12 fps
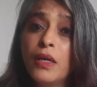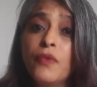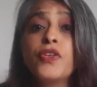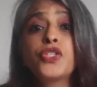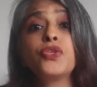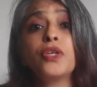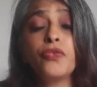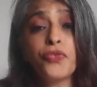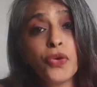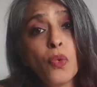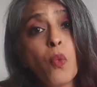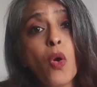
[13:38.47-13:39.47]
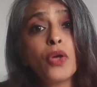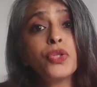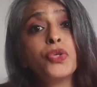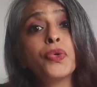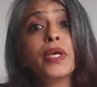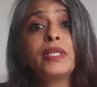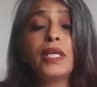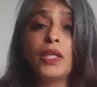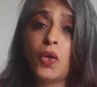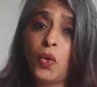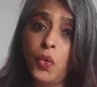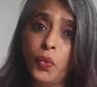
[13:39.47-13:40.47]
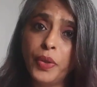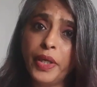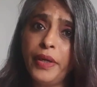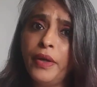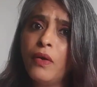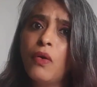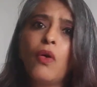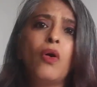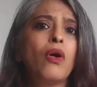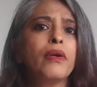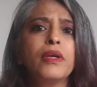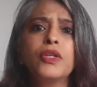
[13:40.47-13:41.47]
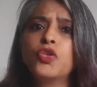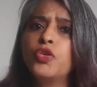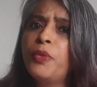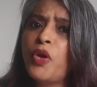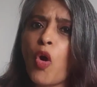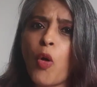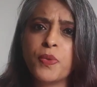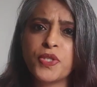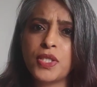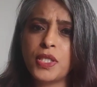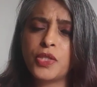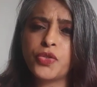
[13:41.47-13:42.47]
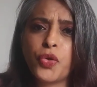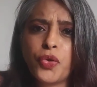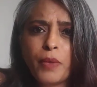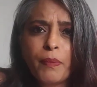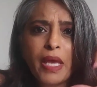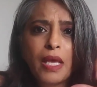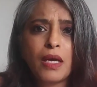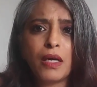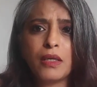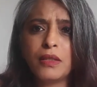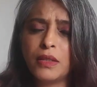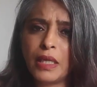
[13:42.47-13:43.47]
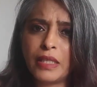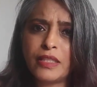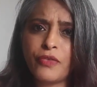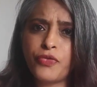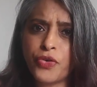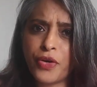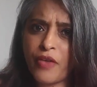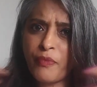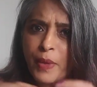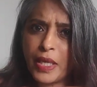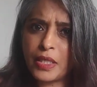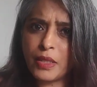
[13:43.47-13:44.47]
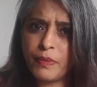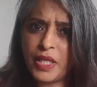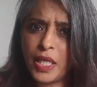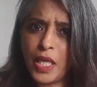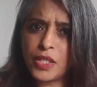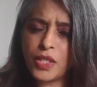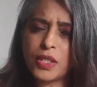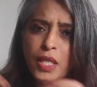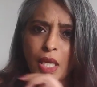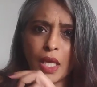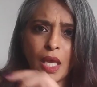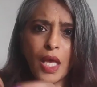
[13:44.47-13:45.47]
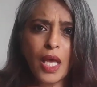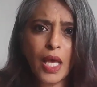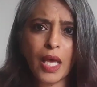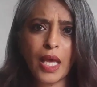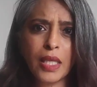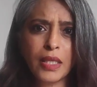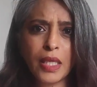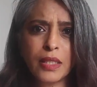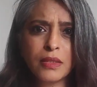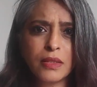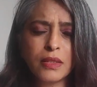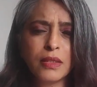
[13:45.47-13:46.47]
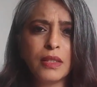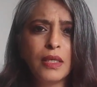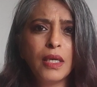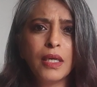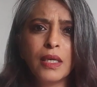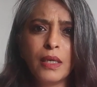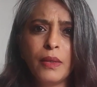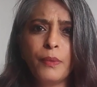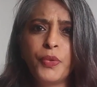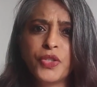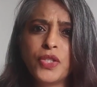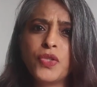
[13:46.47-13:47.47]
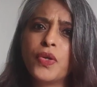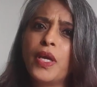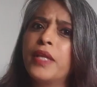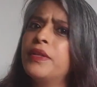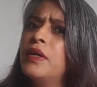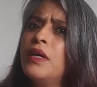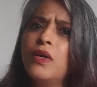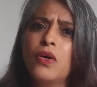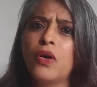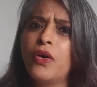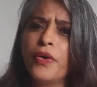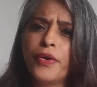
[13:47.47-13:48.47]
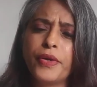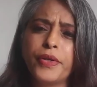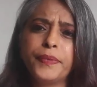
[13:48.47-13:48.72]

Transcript: which if you want you can include it, or it could be optional. So you can make click the photograph, make it a miniature thing, and then put it together. Or